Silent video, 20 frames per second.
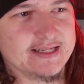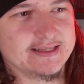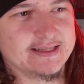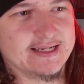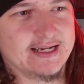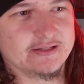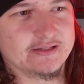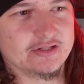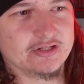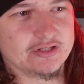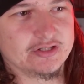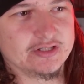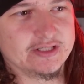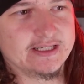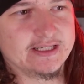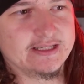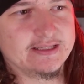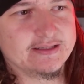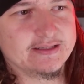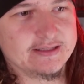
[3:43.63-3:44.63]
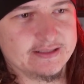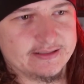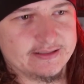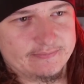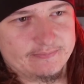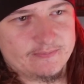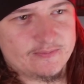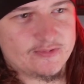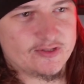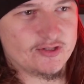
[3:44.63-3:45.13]
that, you could either
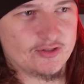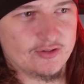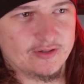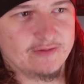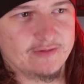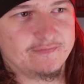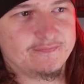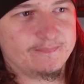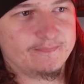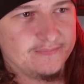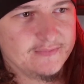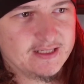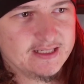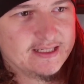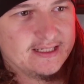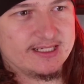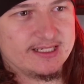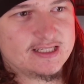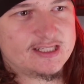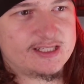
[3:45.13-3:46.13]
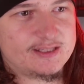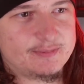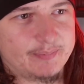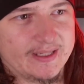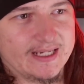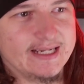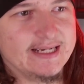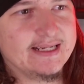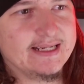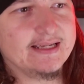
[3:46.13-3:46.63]
sort of
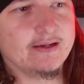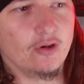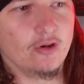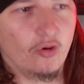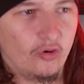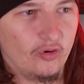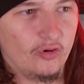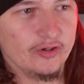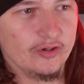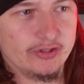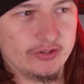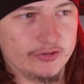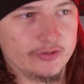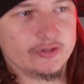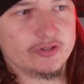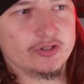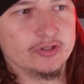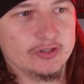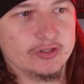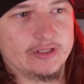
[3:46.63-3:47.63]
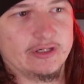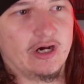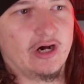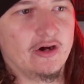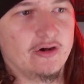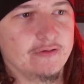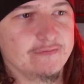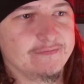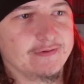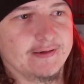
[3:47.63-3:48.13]
split it or you could
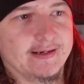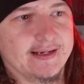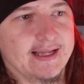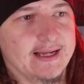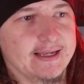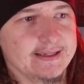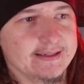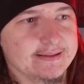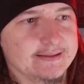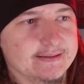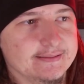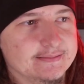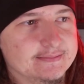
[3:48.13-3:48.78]
overlay it.